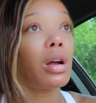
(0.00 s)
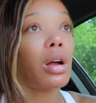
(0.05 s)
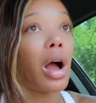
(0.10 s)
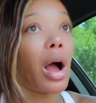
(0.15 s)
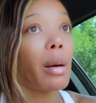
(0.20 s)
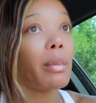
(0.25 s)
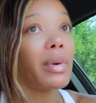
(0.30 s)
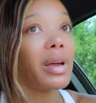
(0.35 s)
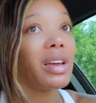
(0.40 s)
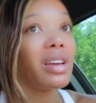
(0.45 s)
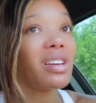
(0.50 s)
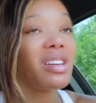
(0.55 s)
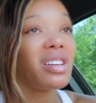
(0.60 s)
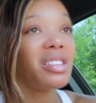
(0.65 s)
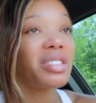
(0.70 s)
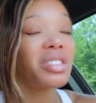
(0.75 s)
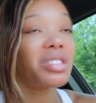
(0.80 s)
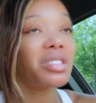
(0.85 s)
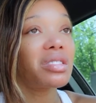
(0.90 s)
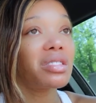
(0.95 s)
I mean,
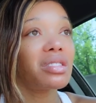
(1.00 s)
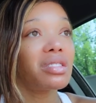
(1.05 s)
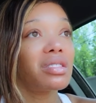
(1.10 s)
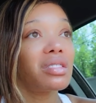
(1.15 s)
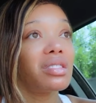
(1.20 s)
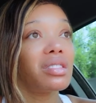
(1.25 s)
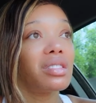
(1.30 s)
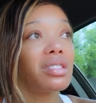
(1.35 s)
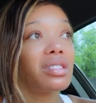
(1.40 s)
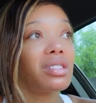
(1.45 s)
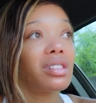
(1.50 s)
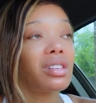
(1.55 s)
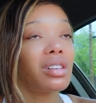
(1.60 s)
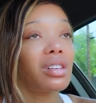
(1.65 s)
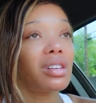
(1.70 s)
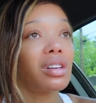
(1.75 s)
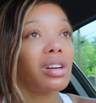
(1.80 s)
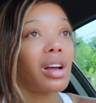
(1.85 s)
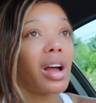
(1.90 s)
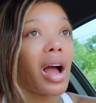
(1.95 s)
it's,
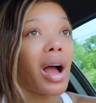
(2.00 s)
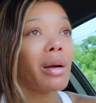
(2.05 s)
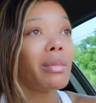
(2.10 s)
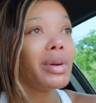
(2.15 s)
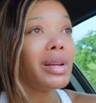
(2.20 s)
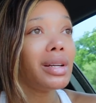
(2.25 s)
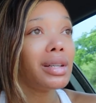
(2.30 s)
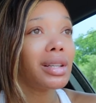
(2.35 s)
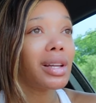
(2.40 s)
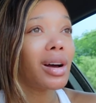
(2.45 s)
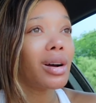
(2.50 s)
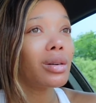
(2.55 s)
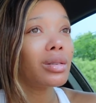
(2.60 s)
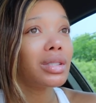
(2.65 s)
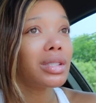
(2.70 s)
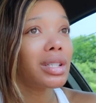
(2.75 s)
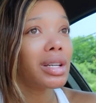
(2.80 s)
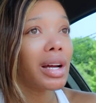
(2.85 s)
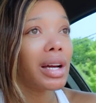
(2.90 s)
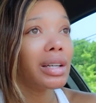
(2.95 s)
how many
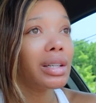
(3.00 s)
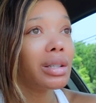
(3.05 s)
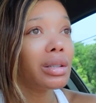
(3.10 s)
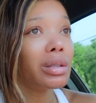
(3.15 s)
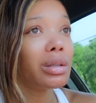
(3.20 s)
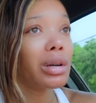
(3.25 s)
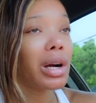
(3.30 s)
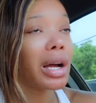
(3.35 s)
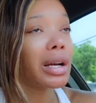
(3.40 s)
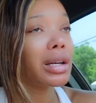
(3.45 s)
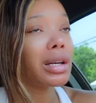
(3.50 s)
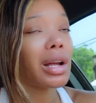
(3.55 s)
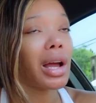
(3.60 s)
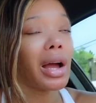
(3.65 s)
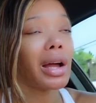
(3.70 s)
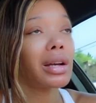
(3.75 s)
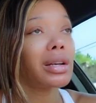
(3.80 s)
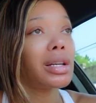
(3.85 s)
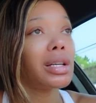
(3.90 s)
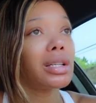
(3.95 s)
loads did I do? I,
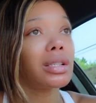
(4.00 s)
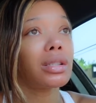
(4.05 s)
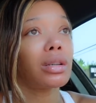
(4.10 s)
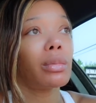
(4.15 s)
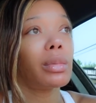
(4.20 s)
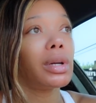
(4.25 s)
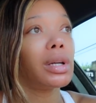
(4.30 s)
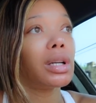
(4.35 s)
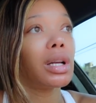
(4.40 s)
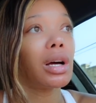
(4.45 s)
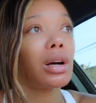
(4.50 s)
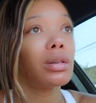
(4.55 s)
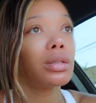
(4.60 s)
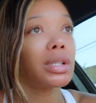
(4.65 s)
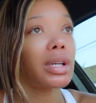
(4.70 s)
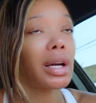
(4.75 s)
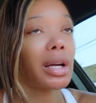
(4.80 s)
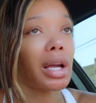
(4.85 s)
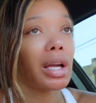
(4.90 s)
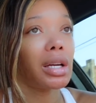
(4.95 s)
I did so many loads
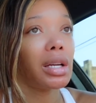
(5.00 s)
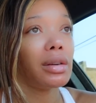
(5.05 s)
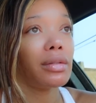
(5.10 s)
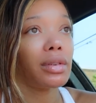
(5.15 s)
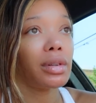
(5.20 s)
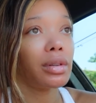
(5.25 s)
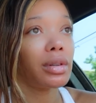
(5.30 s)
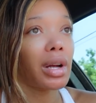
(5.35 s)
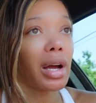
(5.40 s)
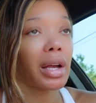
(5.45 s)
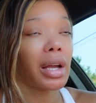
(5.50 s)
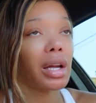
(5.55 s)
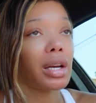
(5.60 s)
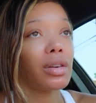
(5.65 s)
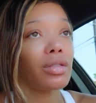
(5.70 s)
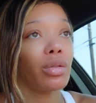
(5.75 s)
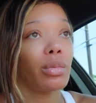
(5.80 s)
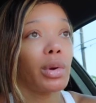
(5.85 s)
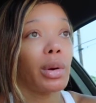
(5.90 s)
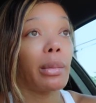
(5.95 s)
I can't even I can't
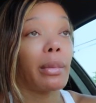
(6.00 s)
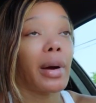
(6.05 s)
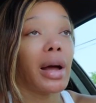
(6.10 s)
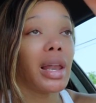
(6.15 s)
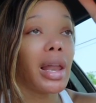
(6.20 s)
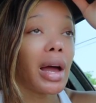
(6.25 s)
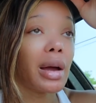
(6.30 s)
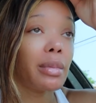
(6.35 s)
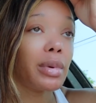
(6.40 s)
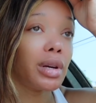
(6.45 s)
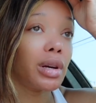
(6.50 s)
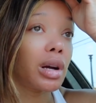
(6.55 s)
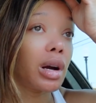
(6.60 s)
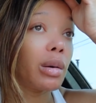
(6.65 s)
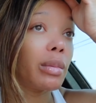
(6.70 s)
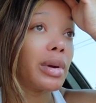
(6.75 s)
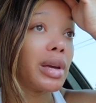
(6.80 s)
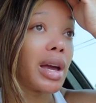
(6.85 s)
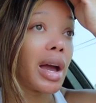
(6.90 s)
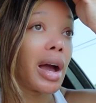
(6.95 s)
even remember. My light bill
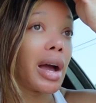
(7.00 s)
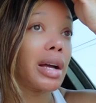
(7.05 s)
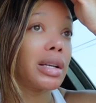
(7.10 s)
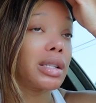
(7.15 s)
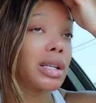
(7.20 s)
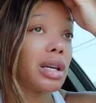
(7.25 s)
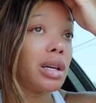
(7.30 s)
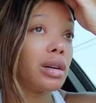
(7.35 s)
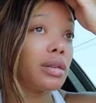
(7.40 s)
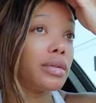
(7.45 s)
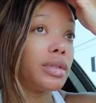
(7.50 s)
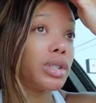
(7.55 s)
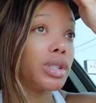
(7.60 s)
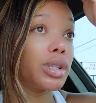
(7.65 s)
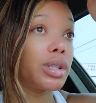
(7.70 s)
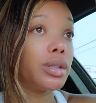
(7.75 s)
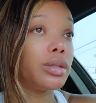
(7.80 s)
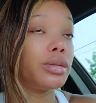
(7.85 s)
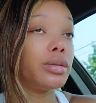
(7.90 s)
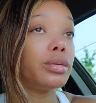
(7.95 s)
gonna be high as hell for
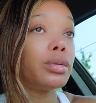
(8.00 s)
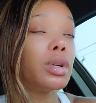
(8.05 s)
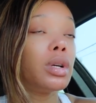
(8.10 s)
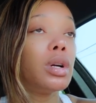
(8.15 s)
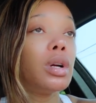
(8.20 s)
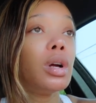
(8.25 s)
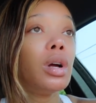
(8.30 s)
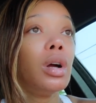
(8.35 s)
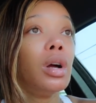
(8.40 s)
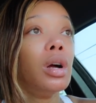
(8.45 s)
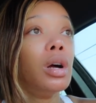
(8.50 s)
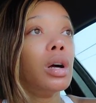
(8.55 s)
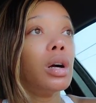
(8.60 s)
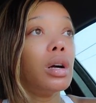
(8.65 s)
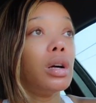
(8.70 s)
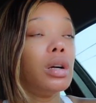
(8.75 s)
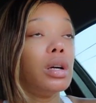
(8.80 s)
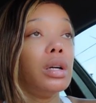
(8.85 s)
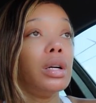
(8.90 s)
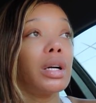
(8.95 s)
June
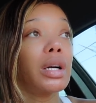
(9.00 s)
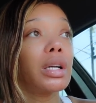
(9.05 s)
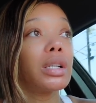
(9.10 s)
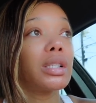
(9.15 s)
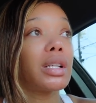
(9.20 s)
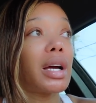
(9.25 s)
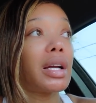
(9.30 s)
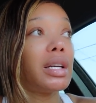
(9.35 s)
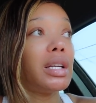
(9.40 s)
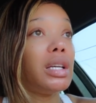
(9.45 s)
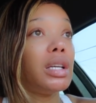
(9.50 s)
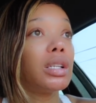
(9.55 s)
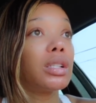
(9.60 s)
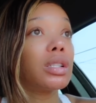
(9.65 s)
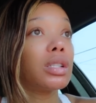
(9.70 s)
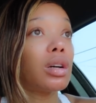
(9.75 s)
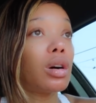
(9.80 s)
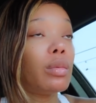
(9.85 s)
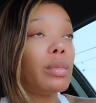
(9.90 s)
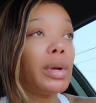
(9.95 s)
because I did
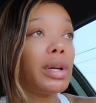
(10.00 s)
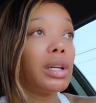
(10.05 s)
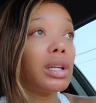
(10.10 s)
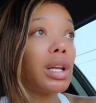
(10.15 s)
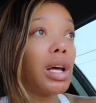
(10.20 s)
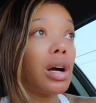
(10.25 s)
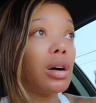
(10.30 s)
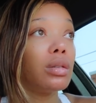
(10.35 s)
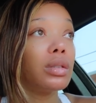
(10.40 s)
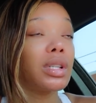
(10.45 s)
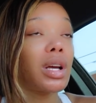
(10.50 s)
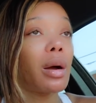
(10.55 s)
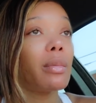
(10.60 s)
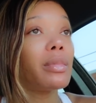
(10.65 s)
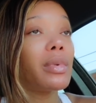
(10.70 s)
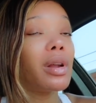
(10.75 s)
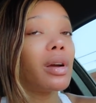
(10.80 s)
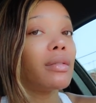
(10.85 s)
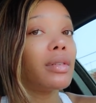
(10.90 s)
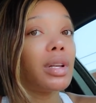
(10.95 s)
so many loads.
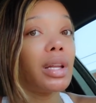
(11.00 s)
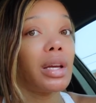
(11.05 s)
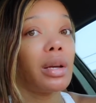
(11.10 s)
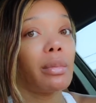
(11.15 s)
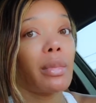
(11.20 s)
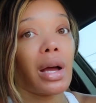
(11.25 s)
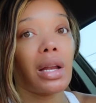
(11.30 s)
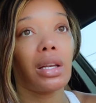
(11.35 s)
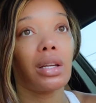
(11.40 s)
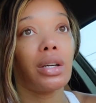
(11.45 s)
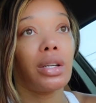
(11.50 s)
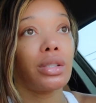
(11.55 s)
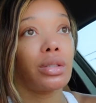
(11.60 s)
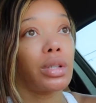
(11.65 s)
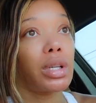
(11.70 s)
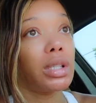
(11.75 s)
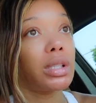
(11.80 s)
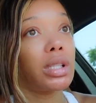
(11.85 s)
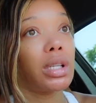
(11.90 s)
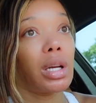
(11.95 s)
I'm never letting my laundry
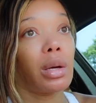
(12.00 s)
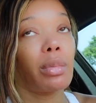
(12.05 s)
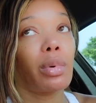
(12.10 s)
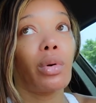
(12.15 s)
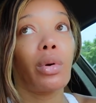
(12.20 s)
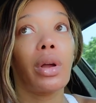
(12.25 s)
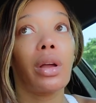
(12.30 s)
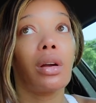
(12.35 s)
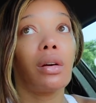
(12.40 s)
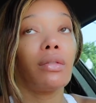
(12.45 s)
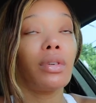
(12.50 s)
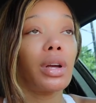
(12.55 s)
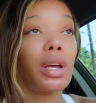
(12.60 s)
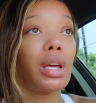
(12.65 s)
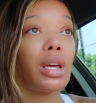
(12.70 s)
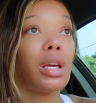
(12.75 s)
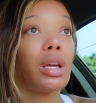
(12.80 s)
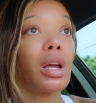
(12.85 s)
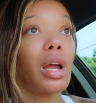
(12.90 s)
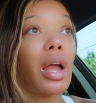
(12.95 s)
get to that point ever
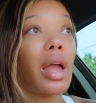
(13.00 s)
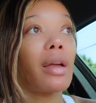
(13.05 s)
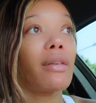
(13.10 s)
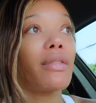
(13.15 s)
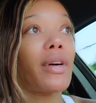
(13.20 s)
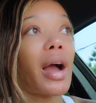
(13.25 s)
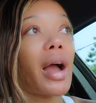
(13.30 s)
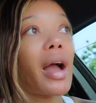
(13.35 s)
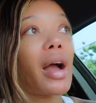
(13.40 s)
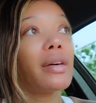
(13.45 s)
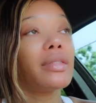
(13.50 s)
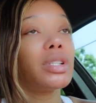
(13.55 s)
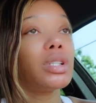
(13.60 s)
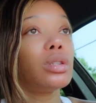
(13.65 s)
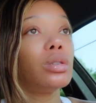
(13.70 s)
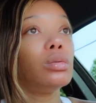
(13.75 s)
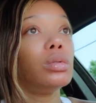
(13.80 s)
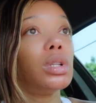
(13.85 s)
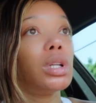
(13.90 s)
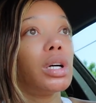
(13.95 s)
again. If I have to
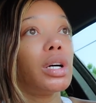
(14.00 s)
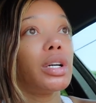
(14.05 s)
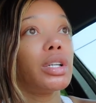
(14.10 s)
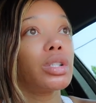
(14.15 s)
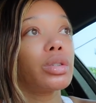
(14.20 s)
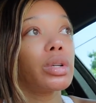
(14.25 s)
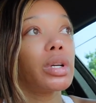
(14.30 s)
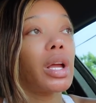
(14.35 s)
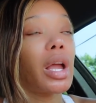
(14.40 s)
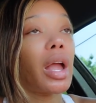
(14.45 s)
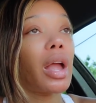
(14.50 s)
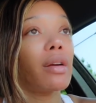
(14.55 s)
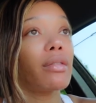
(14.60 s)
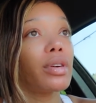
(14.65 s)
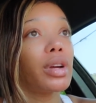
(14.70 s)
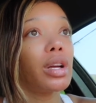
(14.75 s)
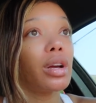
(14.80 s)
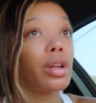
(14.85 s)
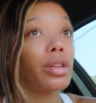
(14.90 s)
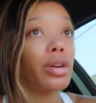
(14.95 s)
do laundry
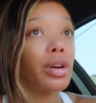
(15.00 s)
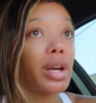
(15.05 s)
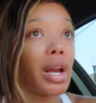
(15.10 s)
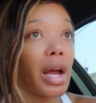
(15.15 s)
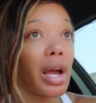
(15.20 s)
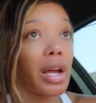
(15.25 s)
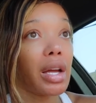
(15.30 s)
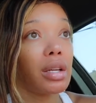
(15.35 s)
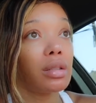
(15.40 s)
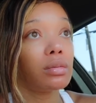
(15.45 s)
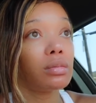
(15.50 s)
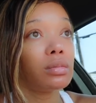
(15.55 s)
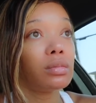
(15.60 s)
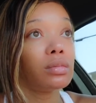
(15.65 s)
every other day